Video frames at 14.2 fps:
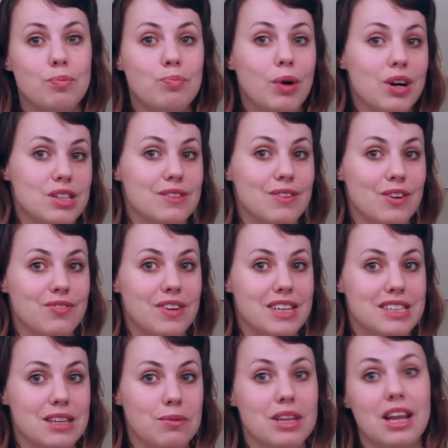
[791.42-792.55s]
parts of our
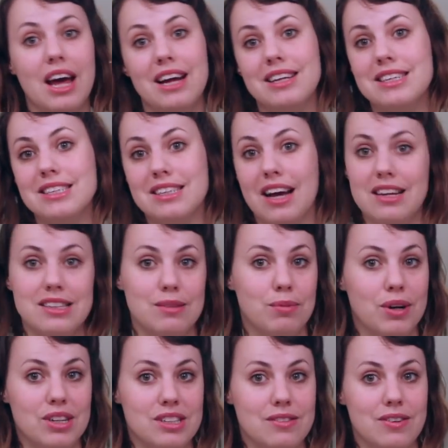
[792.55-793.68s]
face that we like, disguising
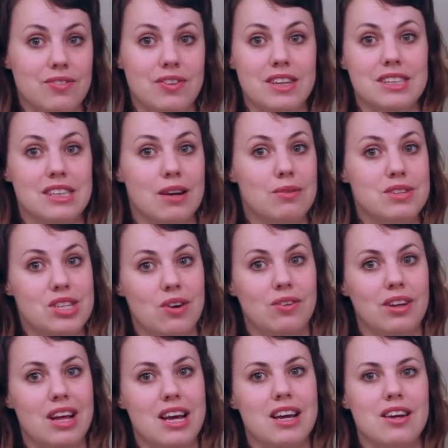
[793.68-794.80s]
parts of our face that we
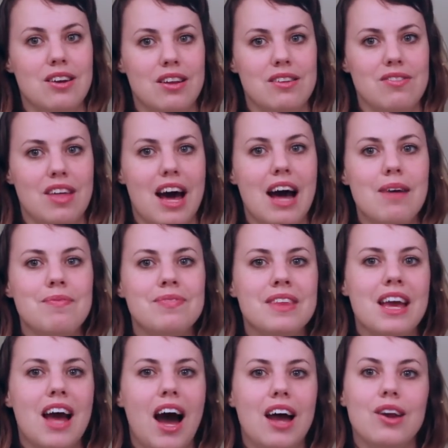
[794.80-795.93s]
don't like, and all of that.
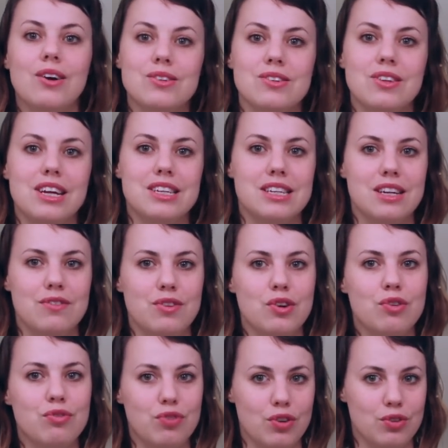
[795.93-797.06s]
I'd also like to give
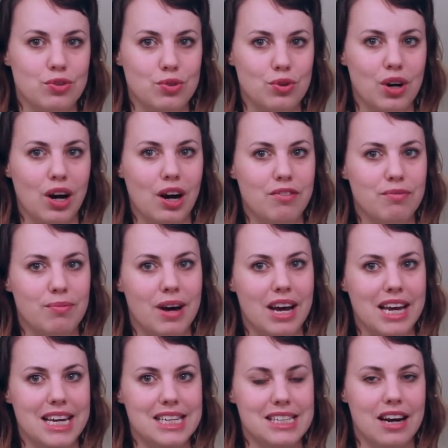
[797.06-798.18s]
you a full tour of
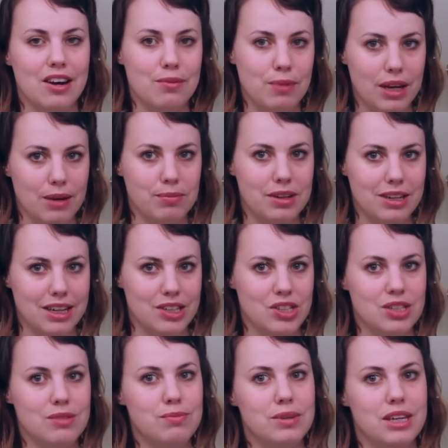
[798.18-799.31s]
my entire makeup
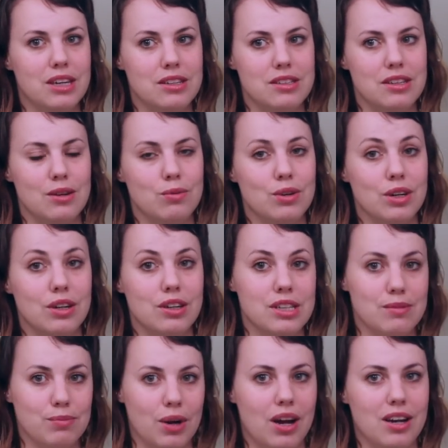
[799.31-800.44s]
collection because there were
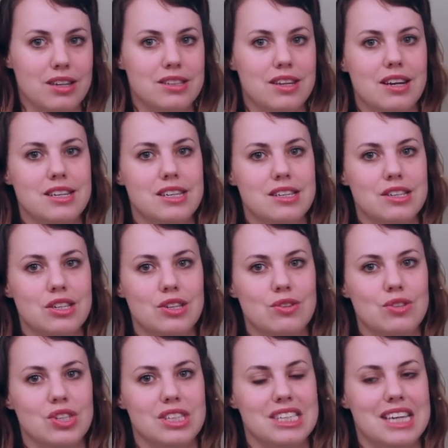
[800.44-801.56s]
some products that I didn't
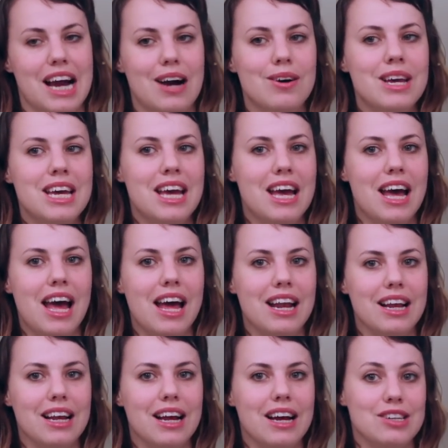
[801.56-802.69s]
use just now
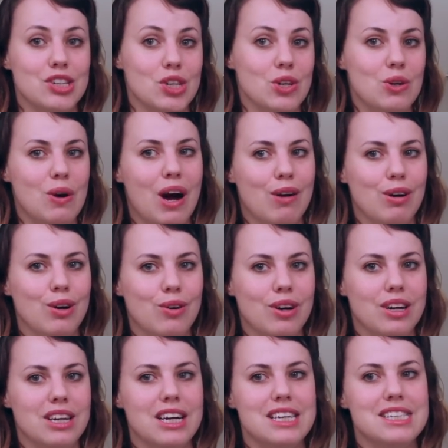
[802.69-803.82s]
and kind of show you how I
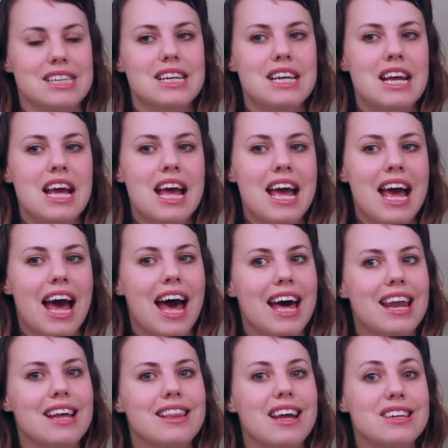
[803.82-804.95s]
organize it.
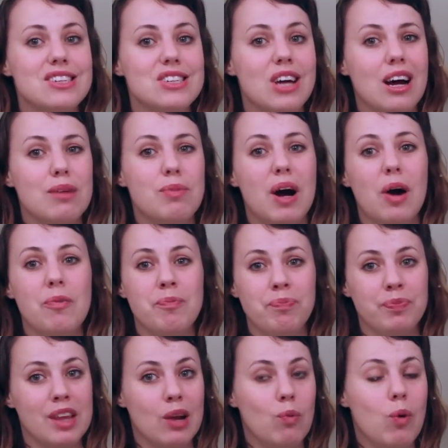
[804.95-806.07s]
And I'd like to talk about
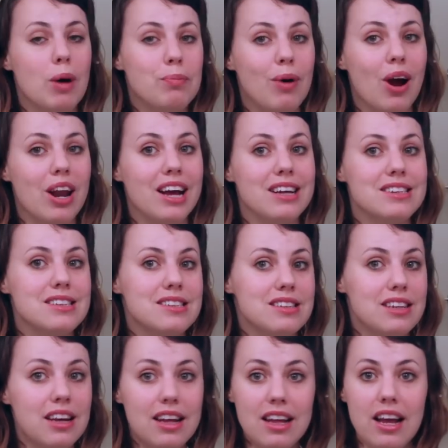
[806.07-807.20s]
what products
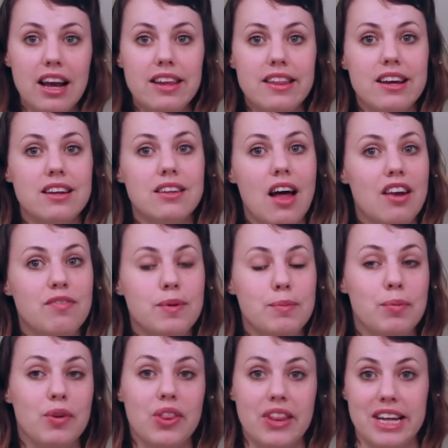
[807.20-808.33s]
I think a lot of
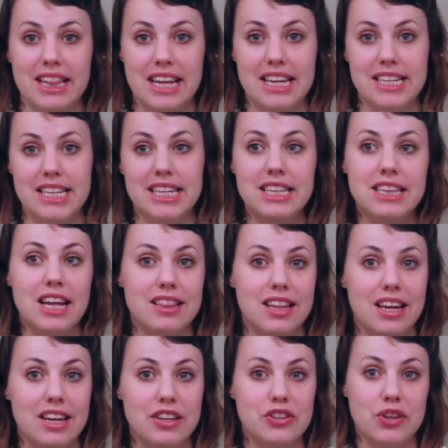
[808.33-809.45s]
people think they need that
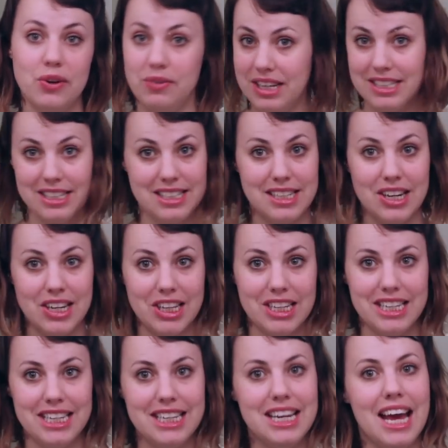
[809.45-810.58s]
they don't
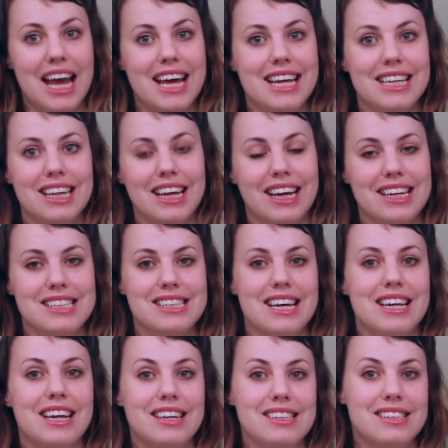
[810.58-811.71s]
necessarily need, and like I
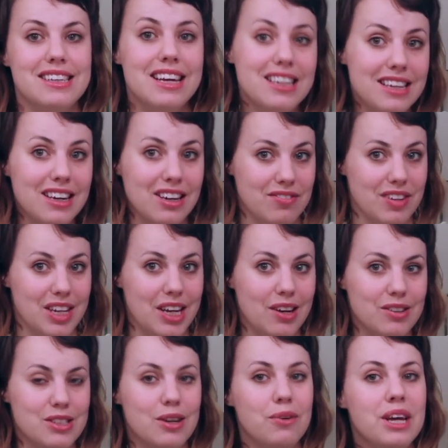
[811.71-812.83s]
said, a skincare
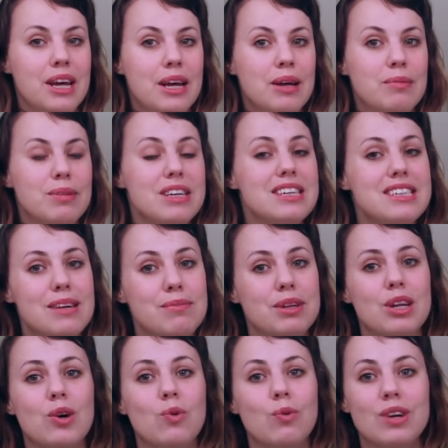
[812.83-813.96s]
video. So please let
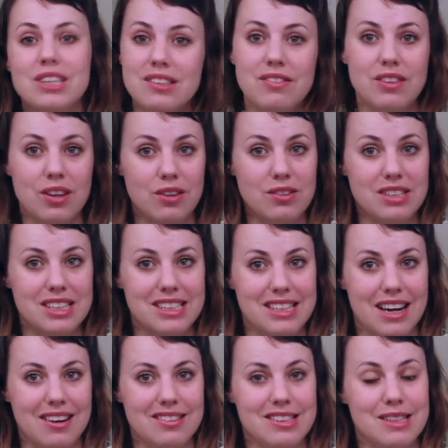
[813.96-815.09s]
me know which of those
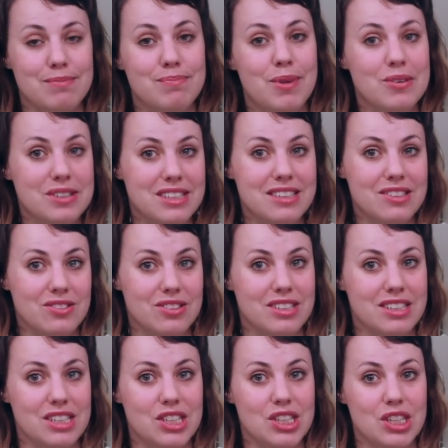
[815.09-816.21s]
sounds the most
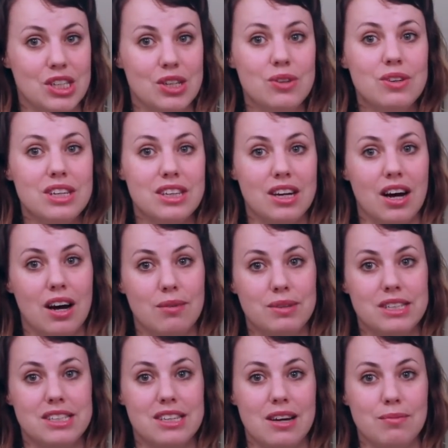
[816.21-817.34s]
interesting to you in the
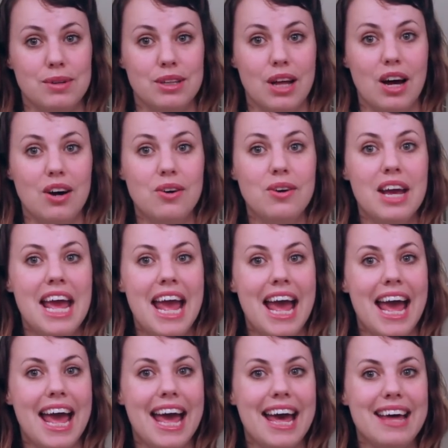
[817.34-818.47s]
comments down below,
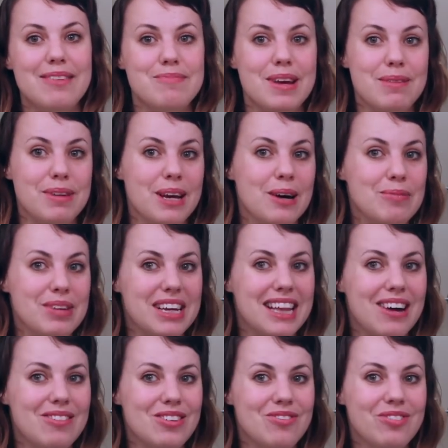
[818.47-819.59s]
and maybe I'll make
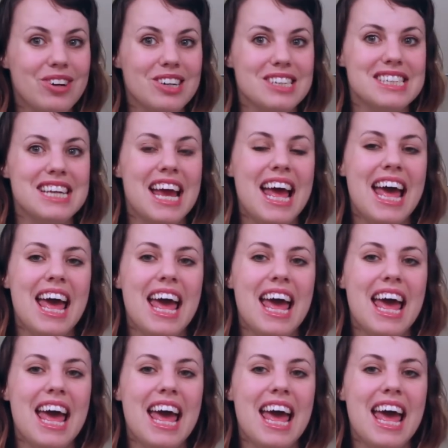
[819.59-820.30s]
that one first.